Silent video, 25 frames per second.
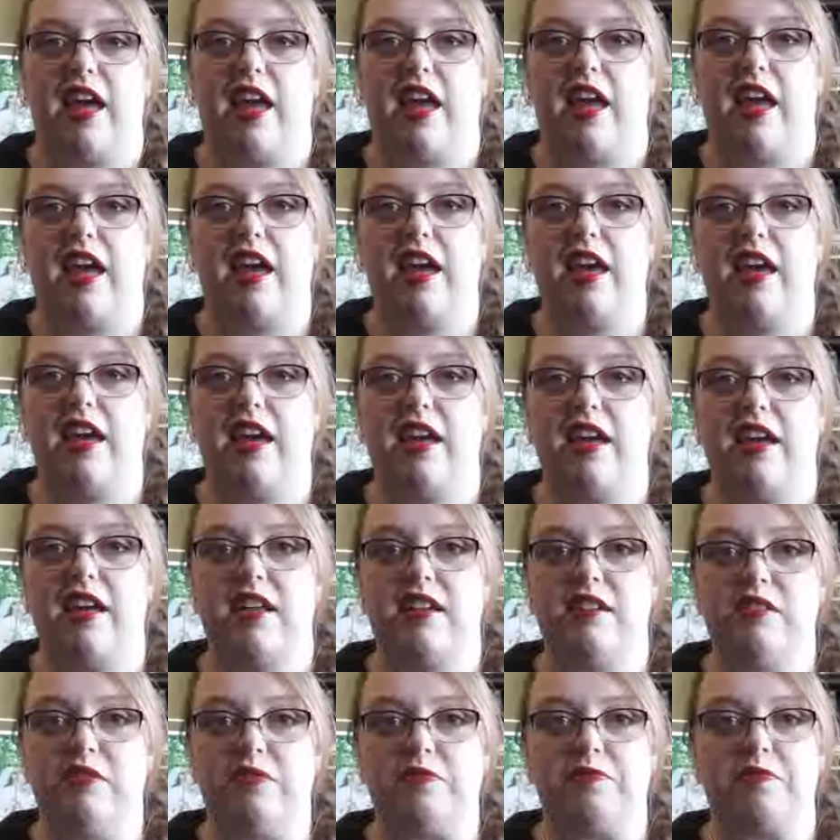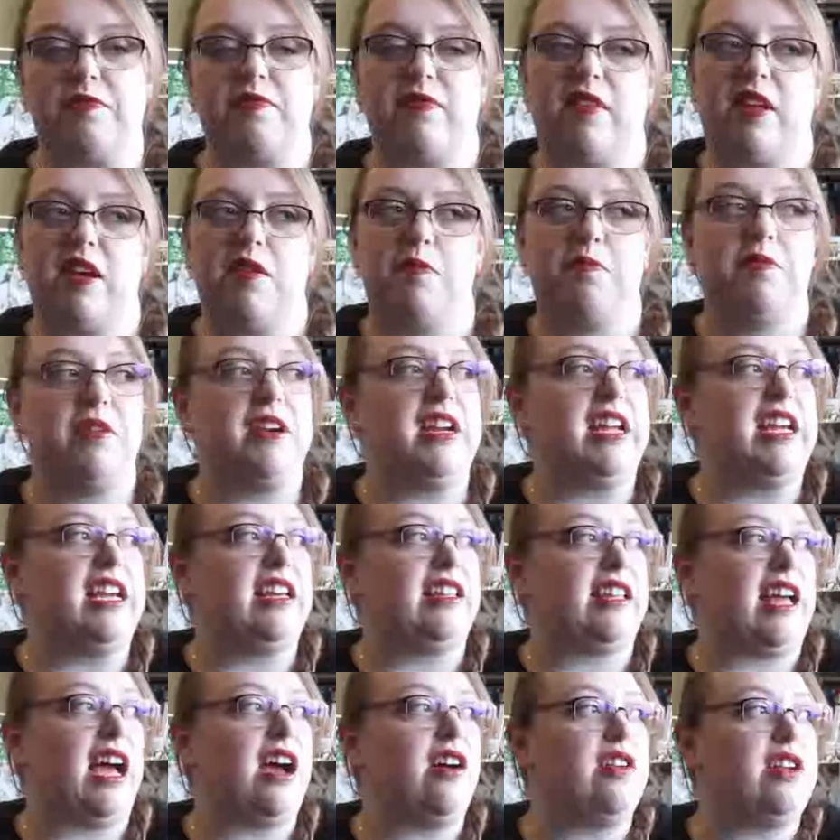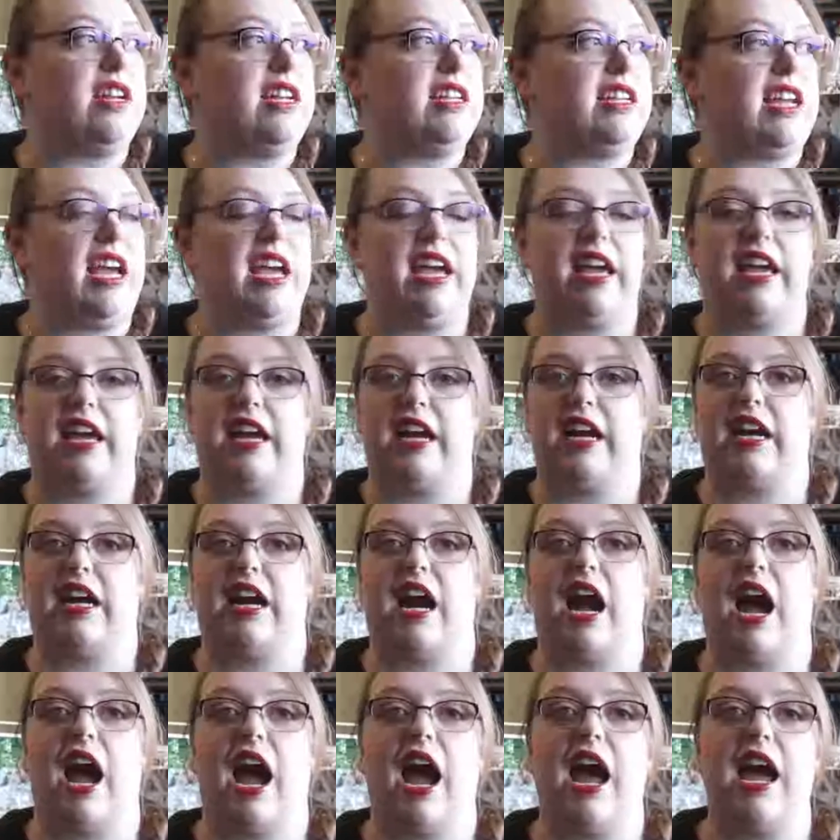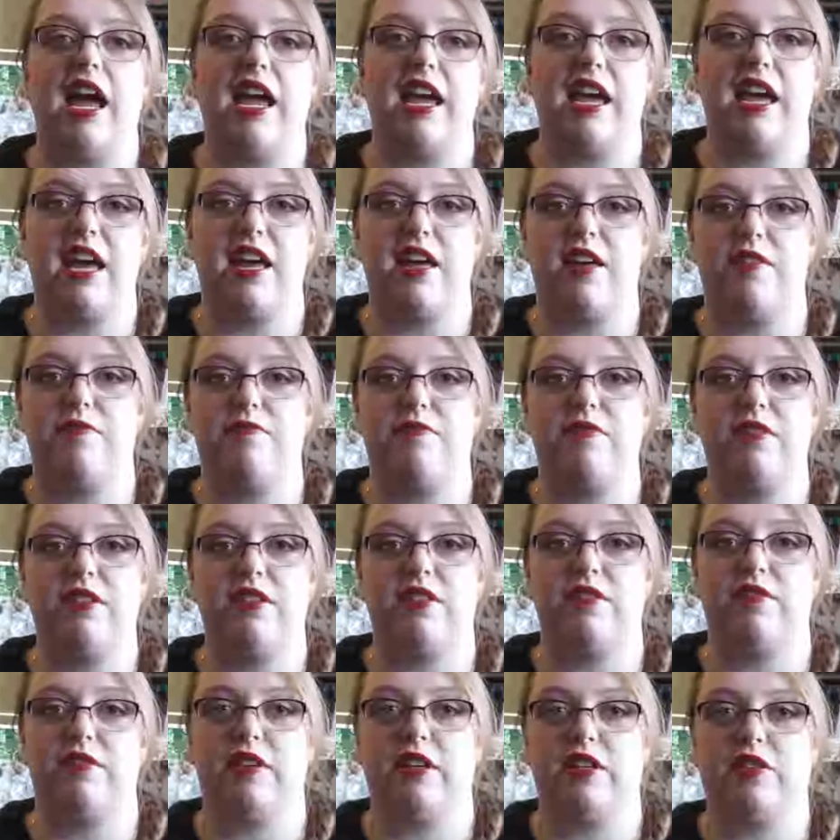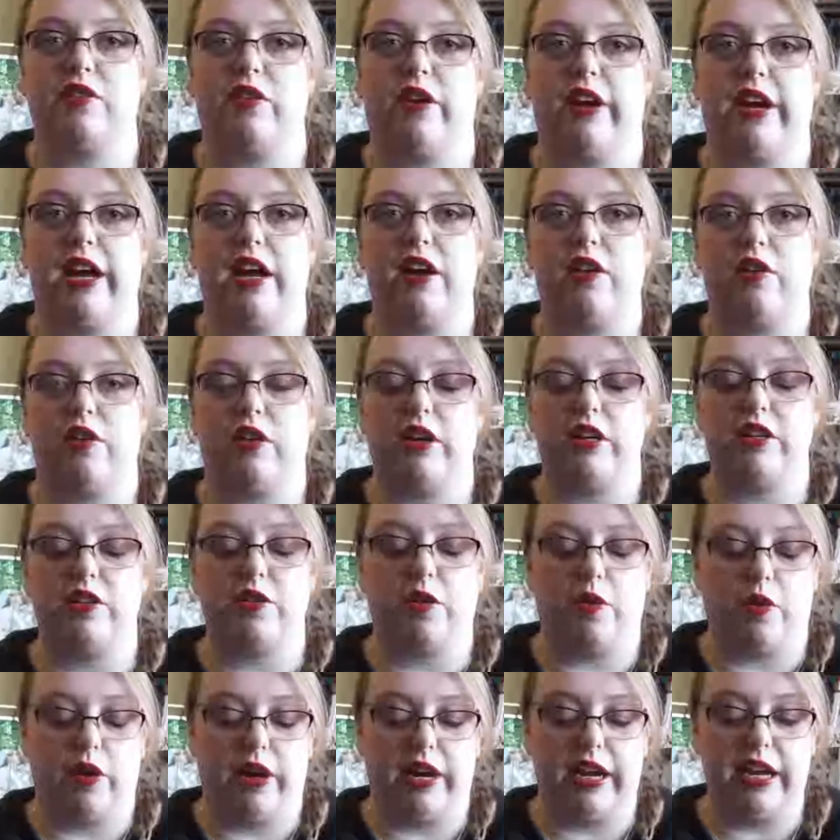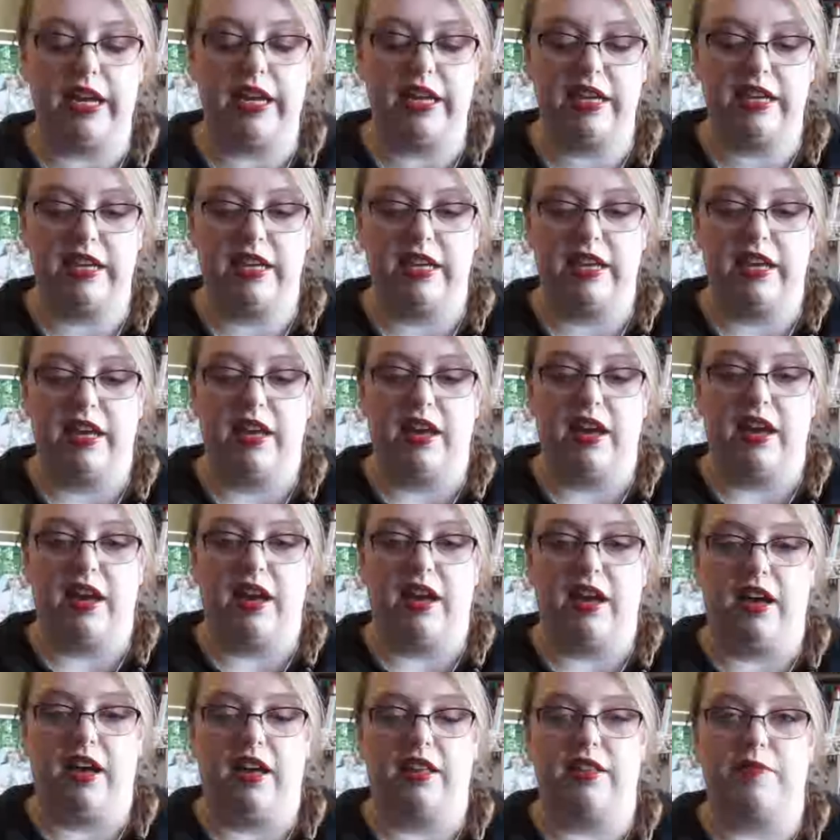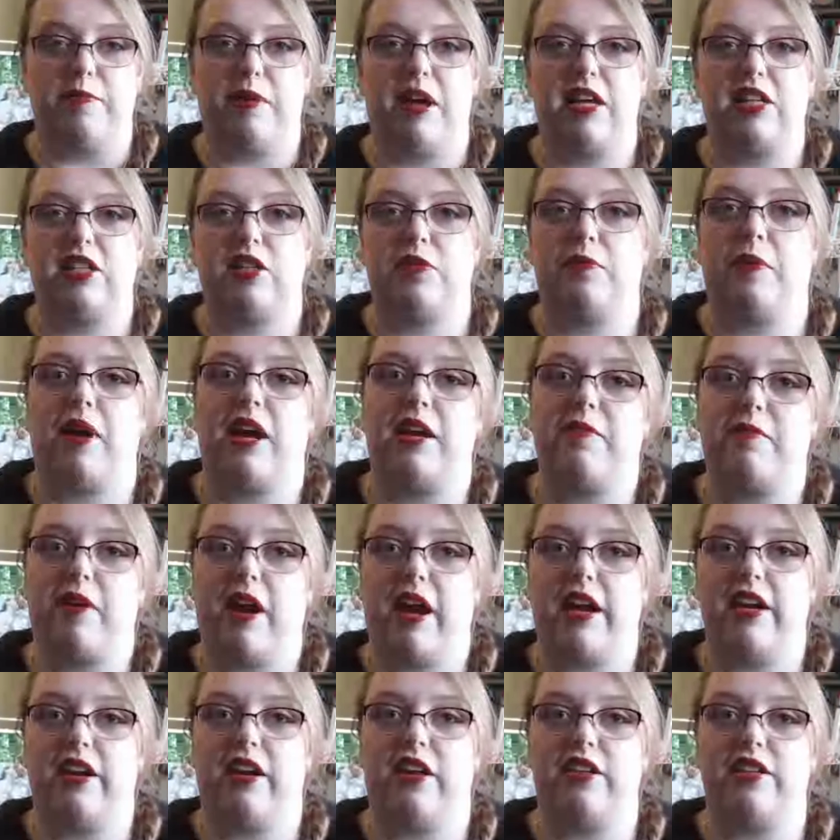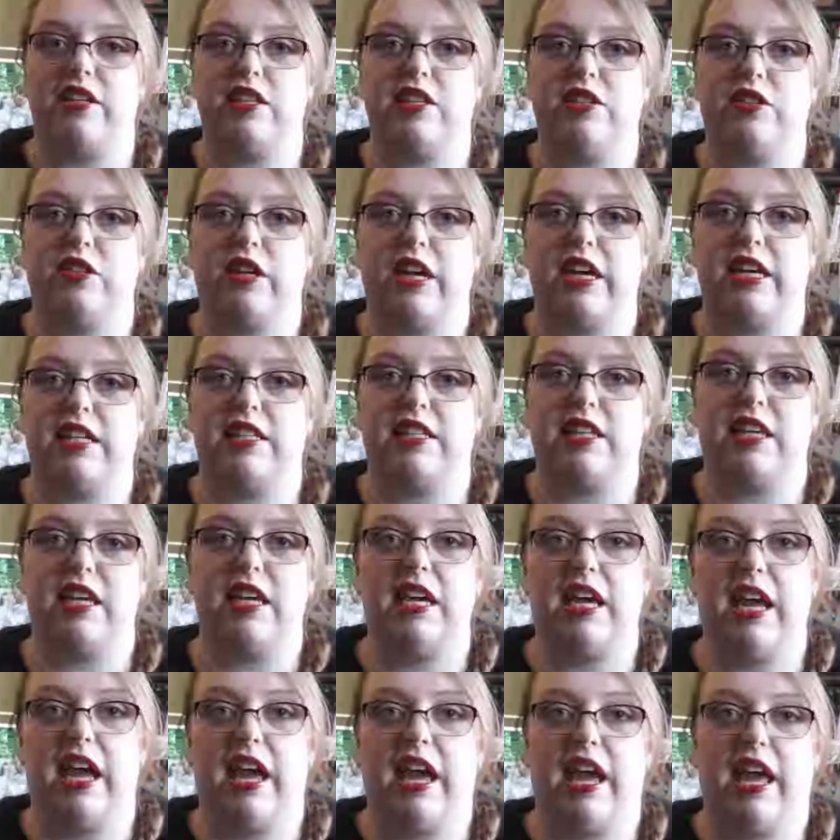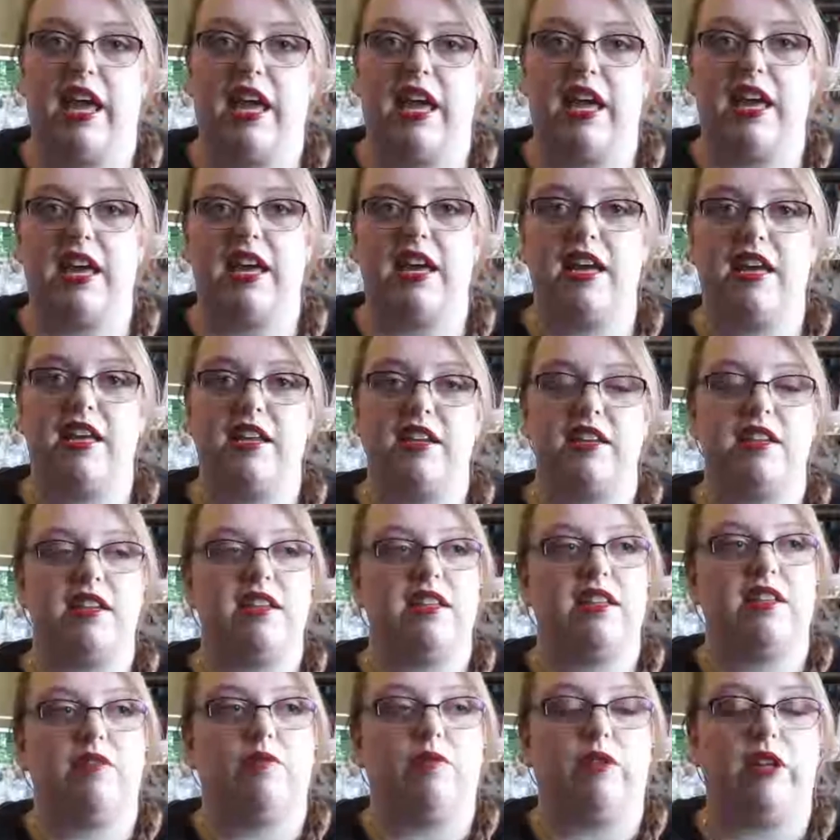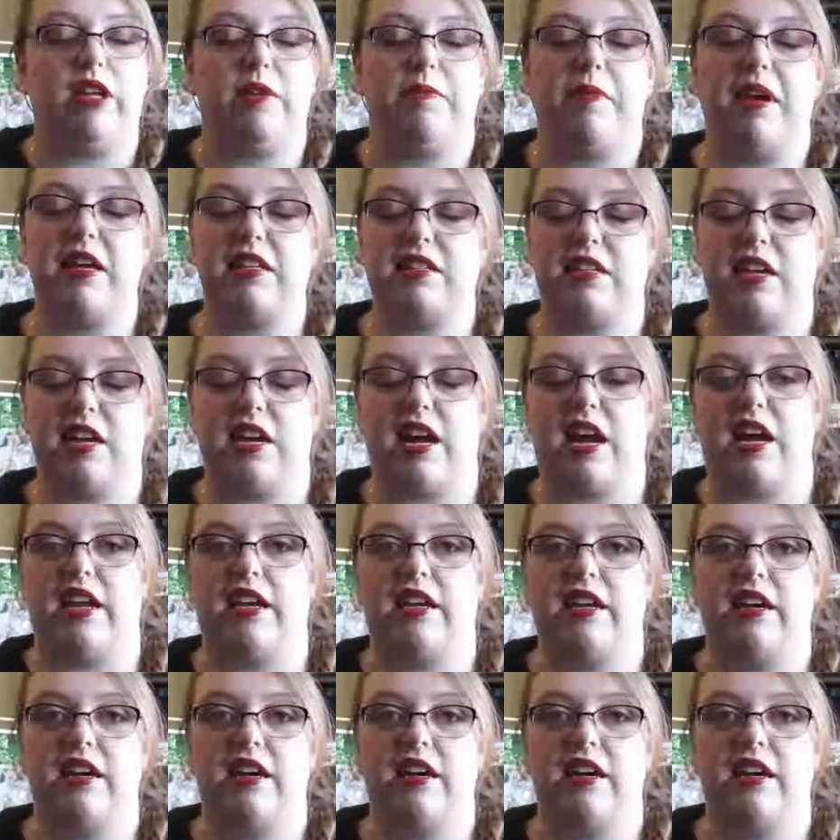and a pretty cloudy day here. I am Victoria, or Tori, the mastermind behind all this crazy, and Wooly Mastadon.